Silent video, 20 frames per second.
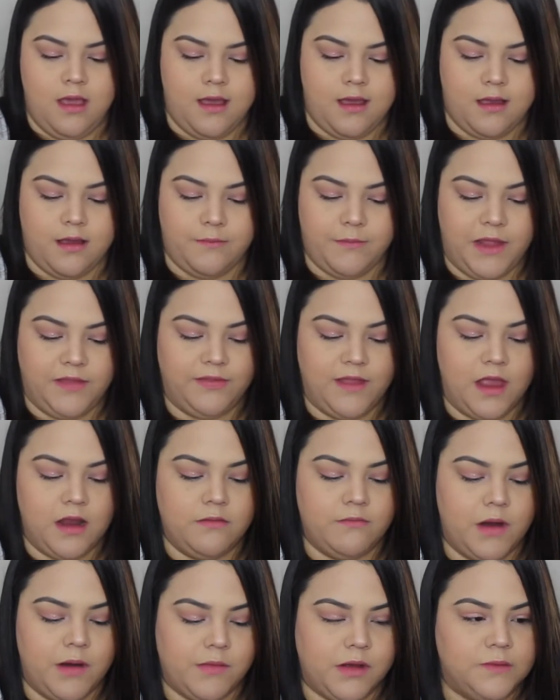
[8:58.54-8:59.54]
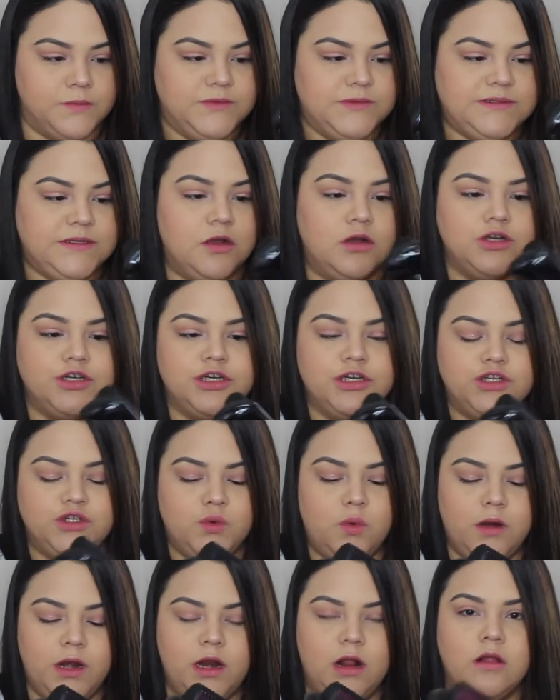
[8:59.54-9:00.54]
and then my mom's was
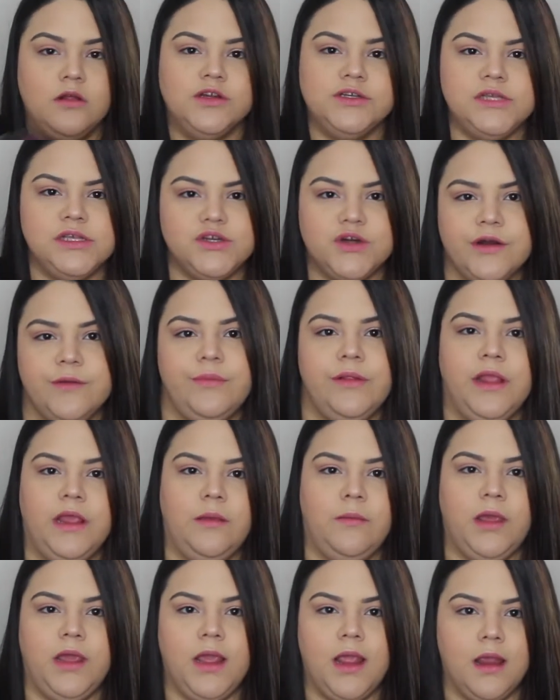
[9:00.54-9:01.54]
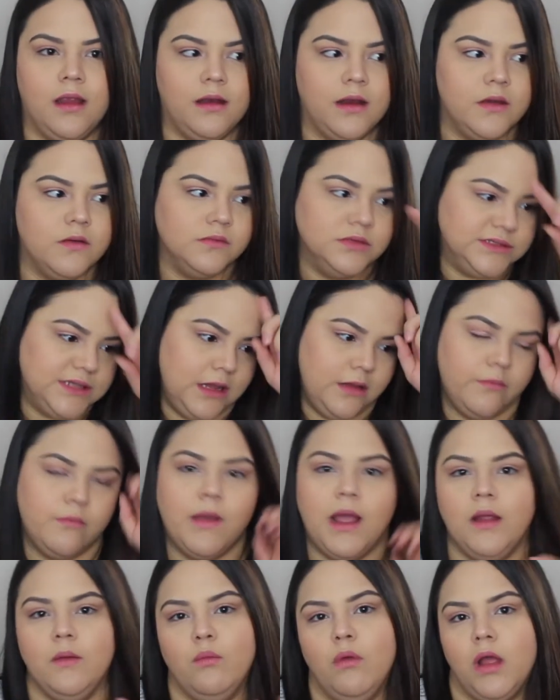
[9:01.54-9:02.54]
$120. They tried to play me, and it was like
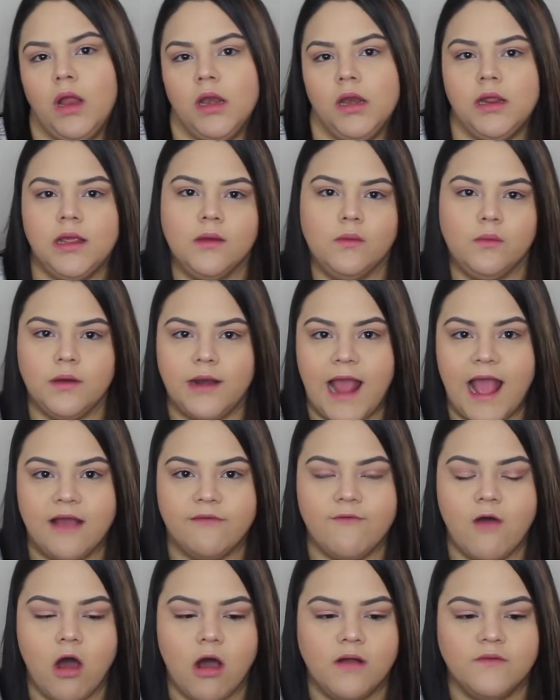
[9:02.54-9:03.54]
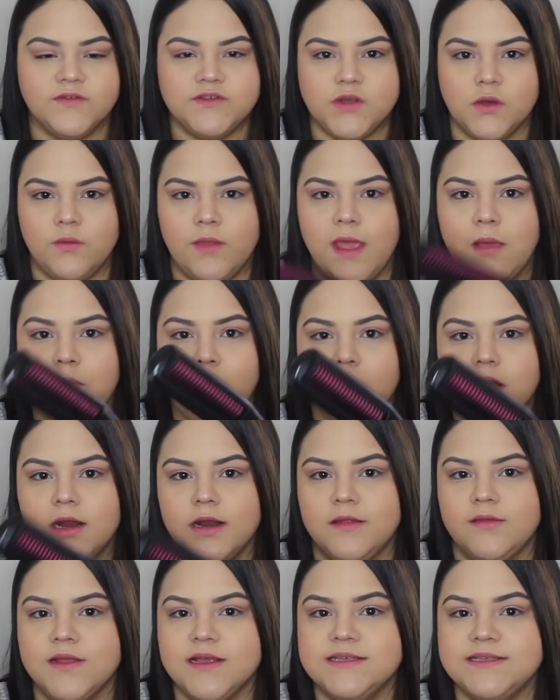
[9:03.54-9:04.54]
buy one, get one half off, so they marketed